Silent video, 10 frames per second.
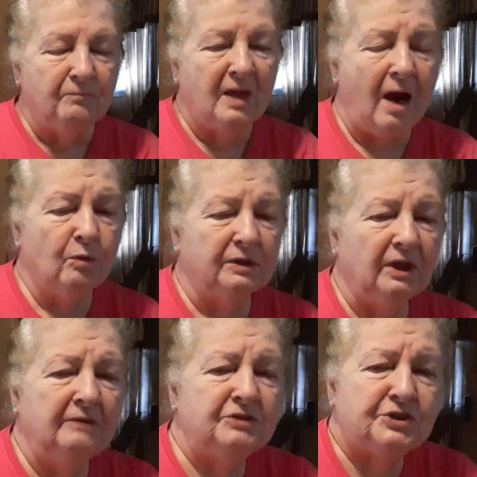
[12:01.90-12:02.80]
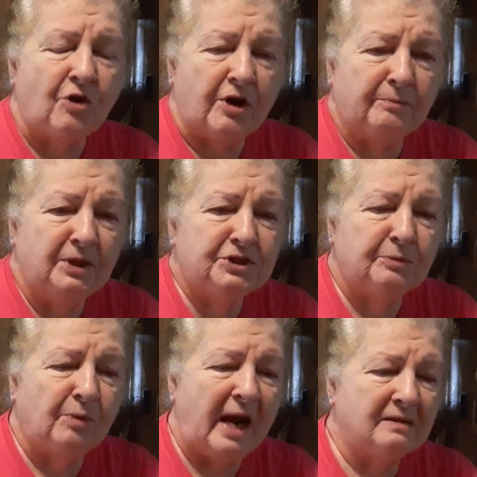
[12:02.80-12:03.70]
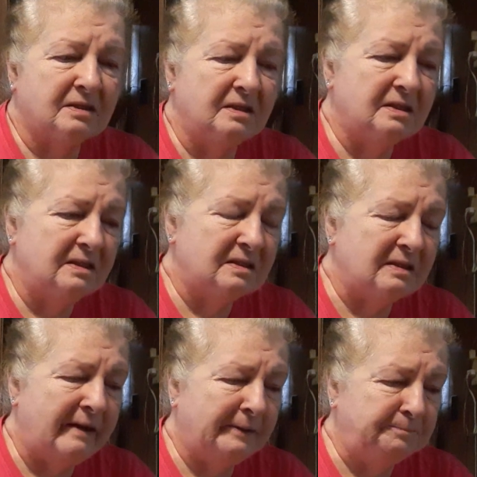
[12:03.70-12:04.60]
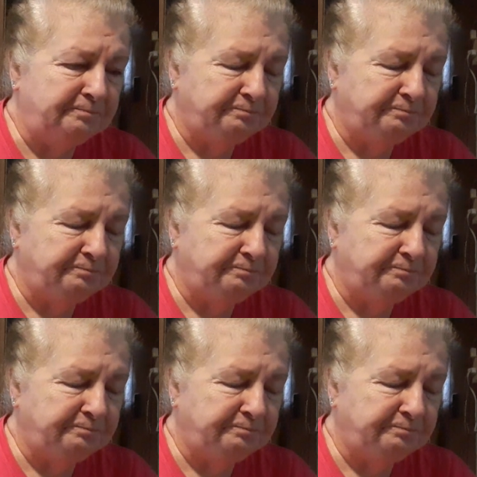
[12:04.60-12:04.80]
I would love to start a bunch of brassicas inside.